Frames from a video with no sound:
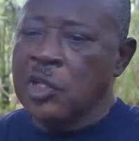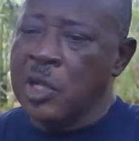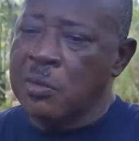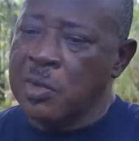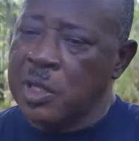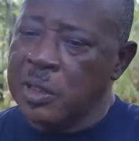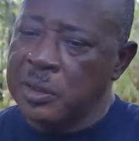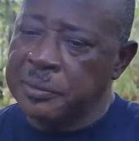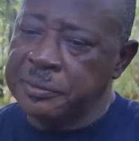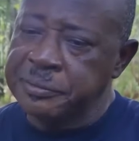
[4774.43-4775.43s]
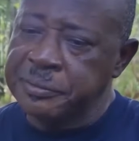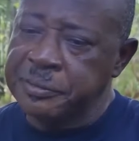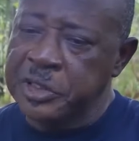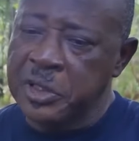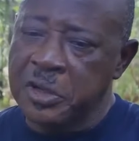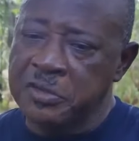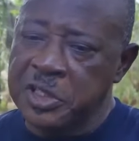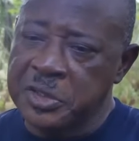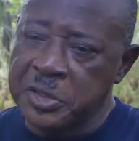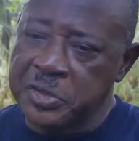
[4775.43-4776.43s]
Now, my
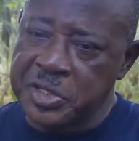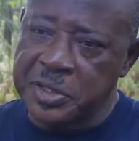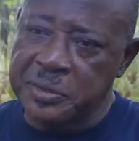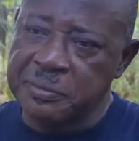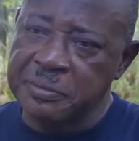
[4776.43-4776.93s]
lovely daughter.